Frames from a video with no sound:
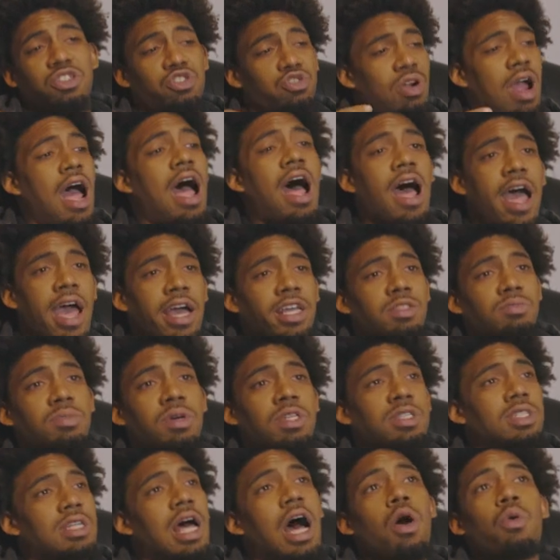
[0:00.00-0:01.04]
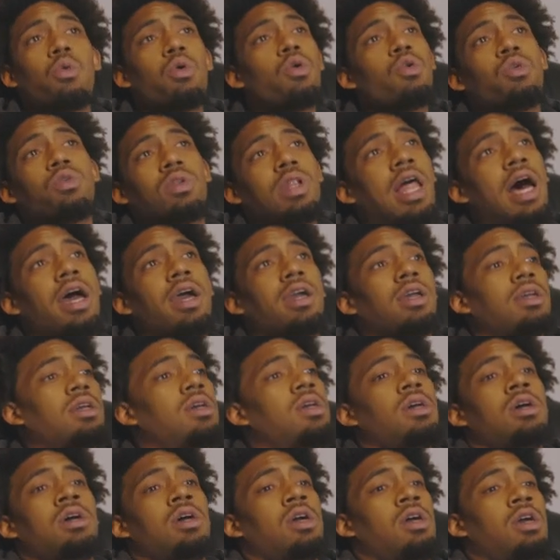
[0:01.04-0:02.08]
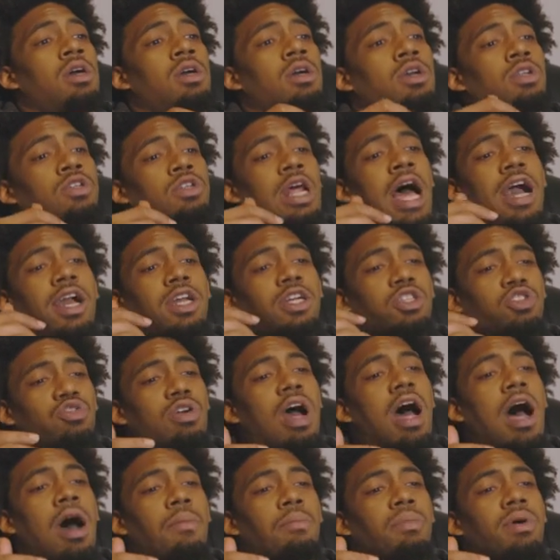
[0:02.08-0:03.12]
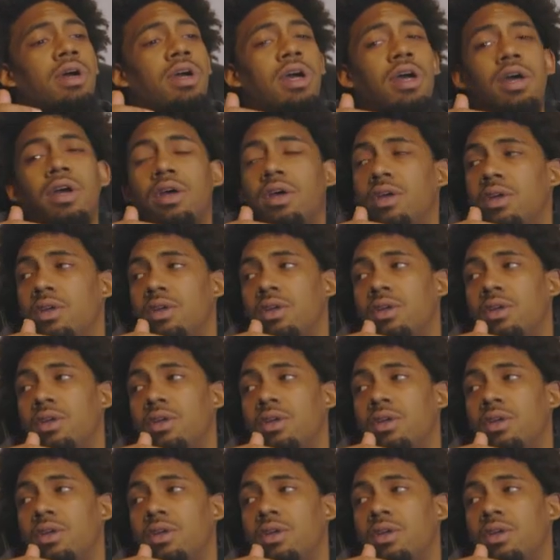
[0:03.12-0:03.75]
can try as much as I want. Like I can try, but, but at least